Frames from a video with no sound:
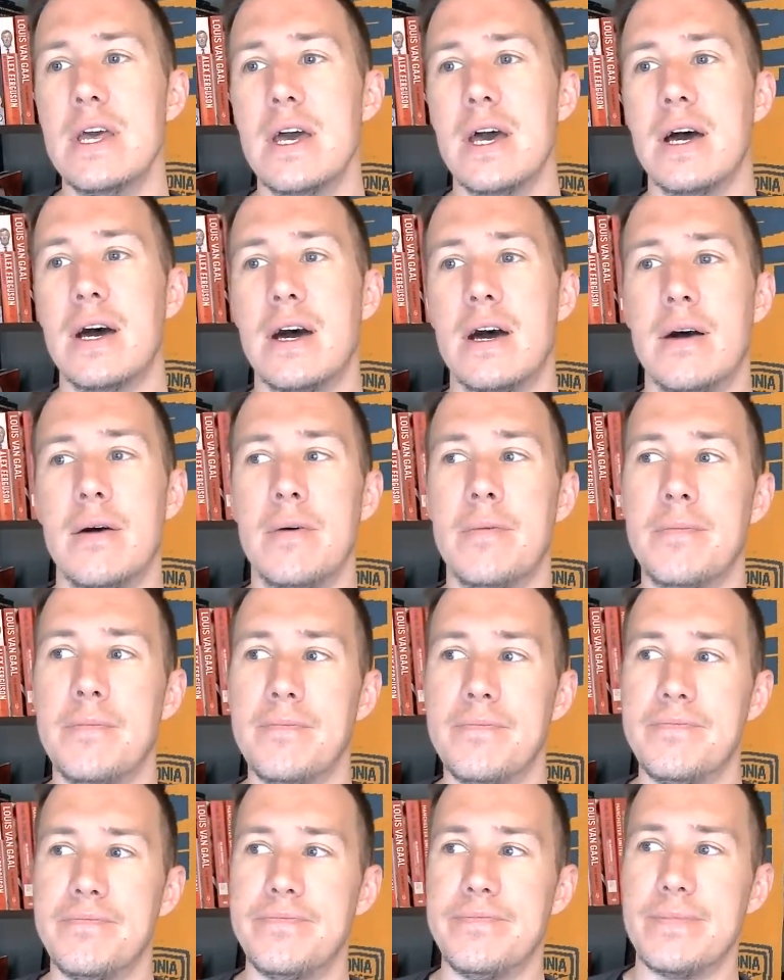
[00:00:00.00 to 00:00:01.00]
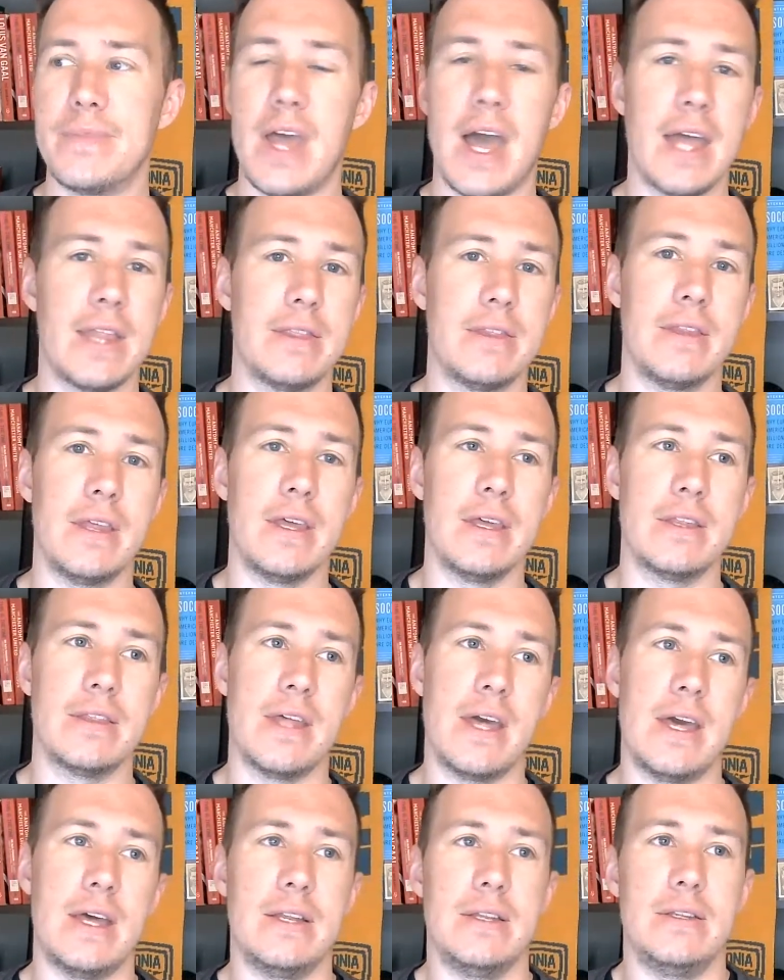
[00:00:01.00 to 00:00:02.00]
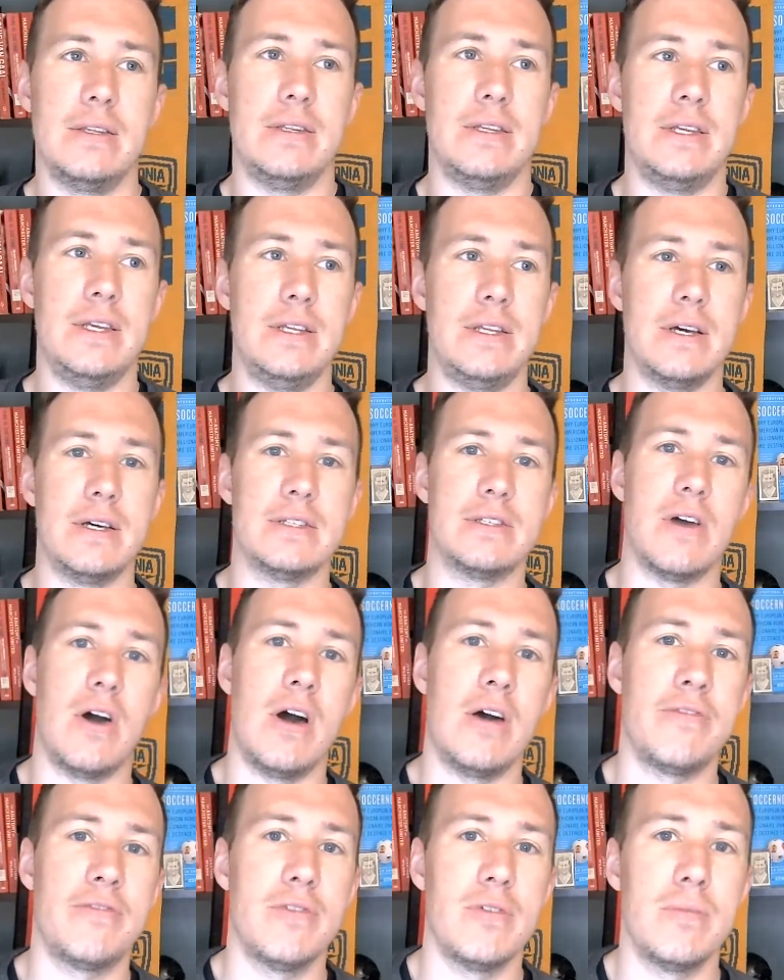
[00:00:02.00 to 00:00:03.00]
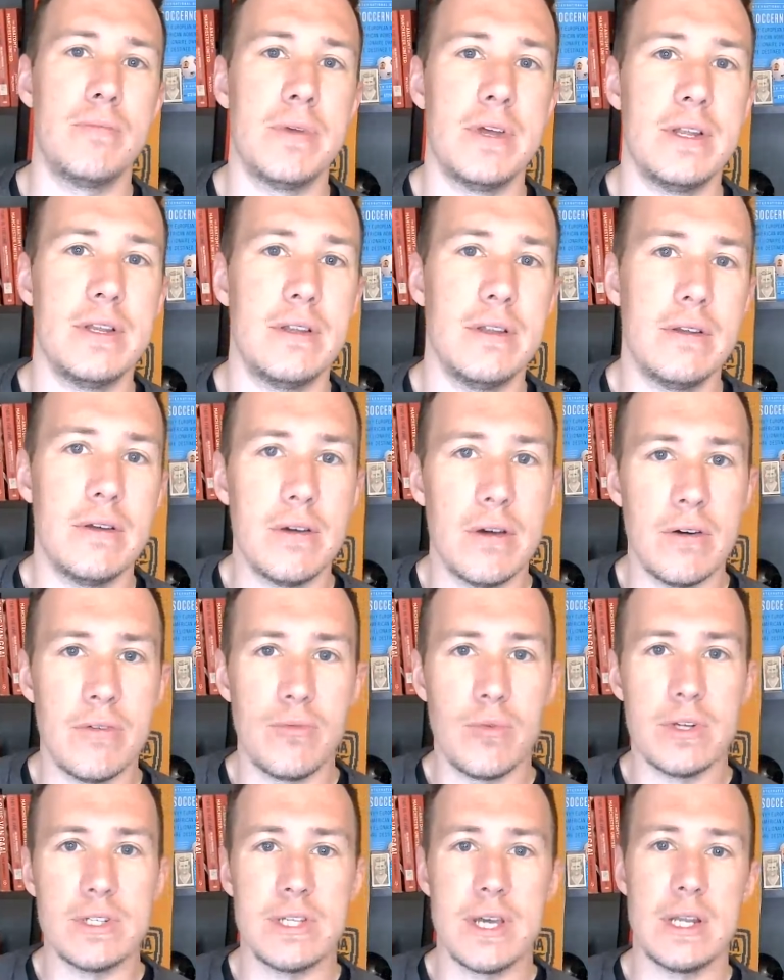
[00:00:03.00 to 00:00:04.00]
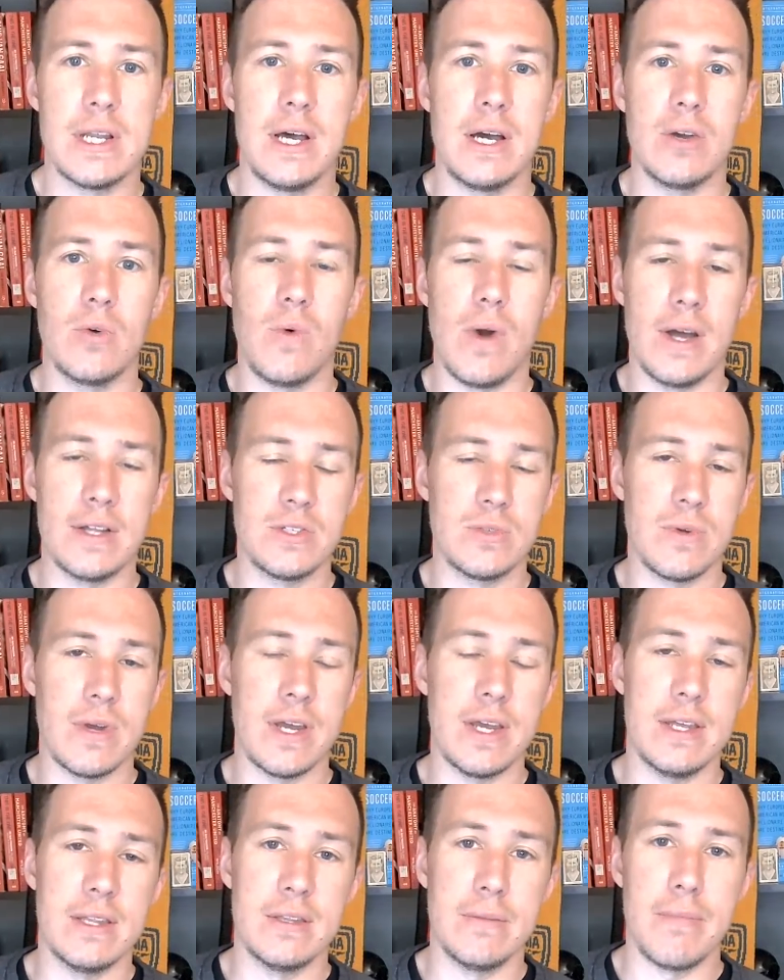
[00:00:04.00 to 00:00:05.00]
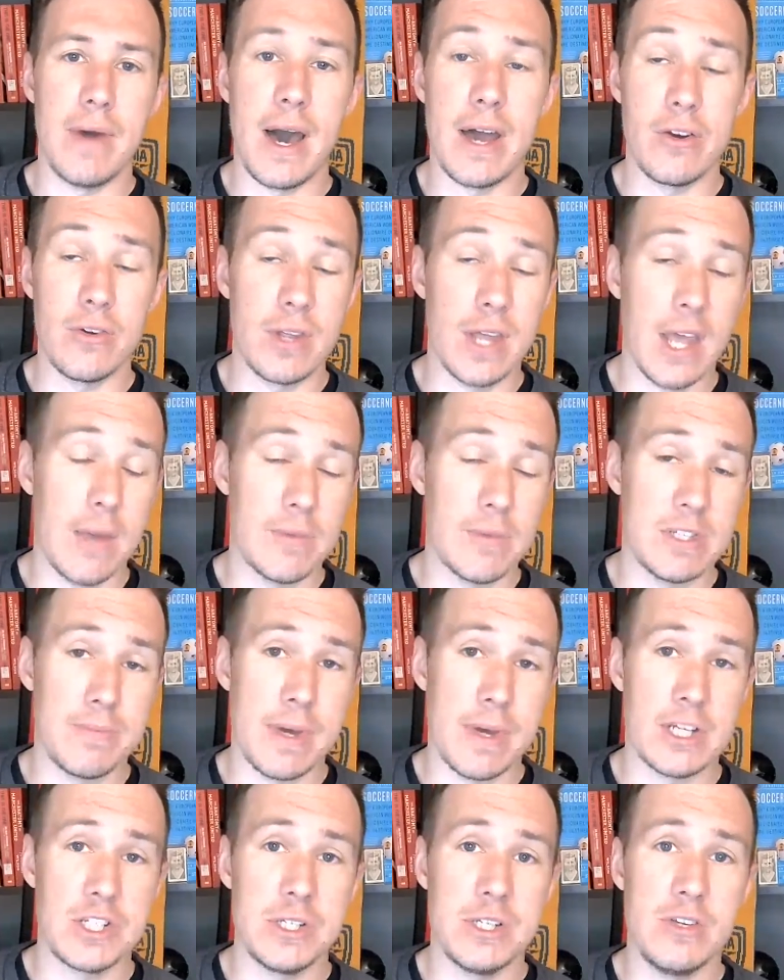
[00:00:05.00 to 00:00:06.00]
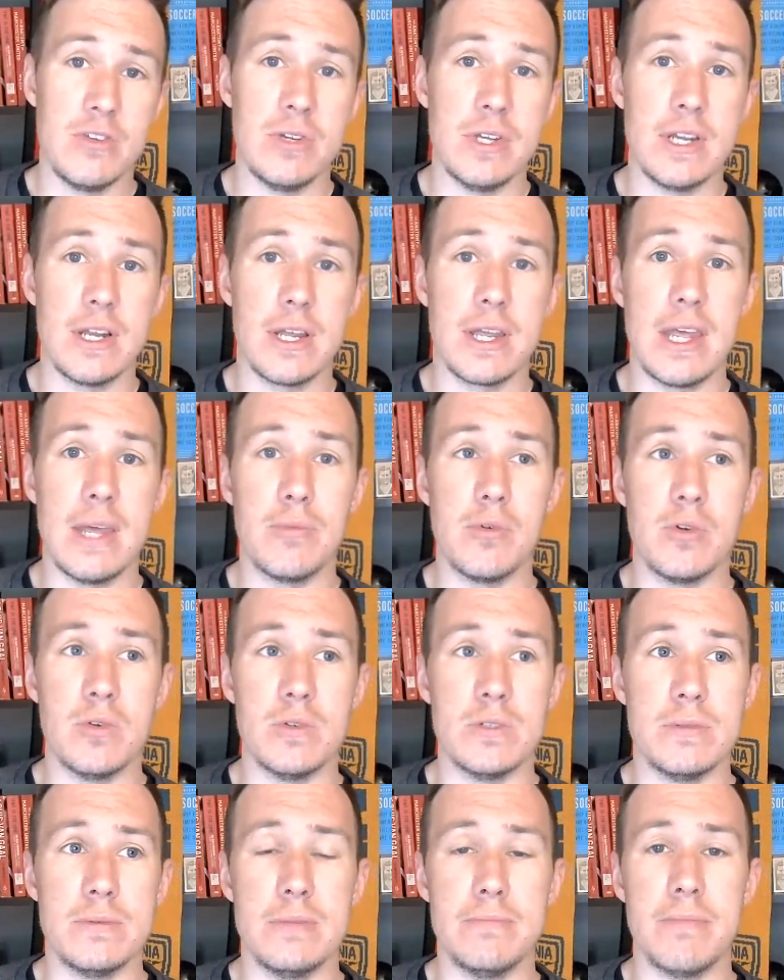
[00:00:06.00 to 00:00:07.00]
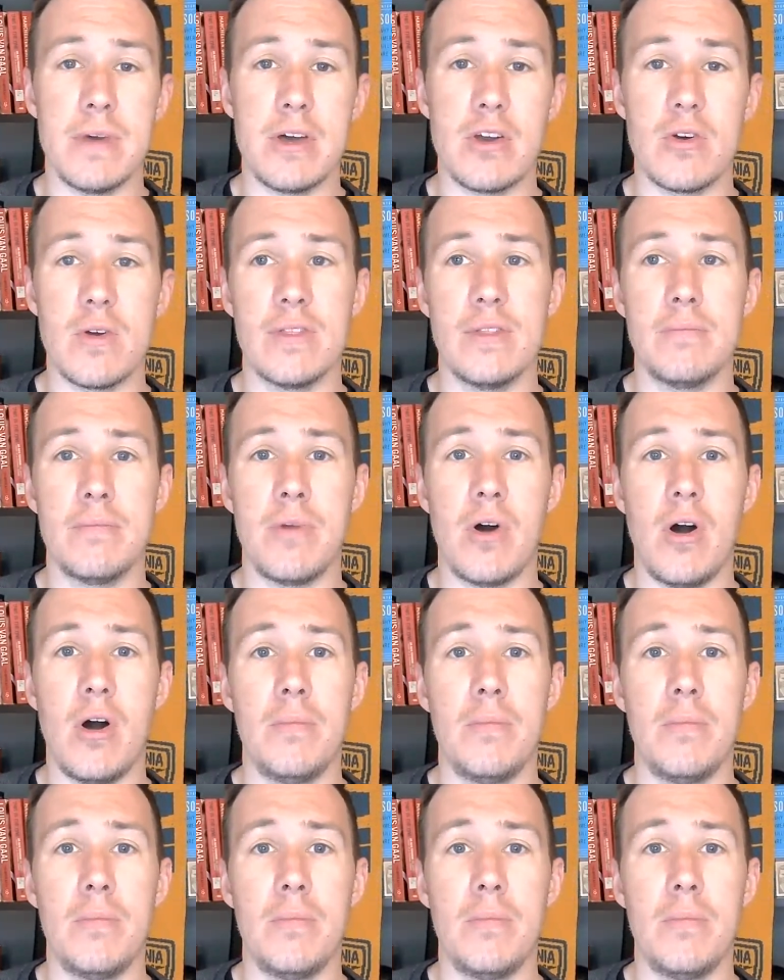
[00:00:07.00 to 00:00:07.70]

I think that he does offer a bit of what Ten Hag wants, right? In the modern game, especially, you need a keeper who's better on the ball.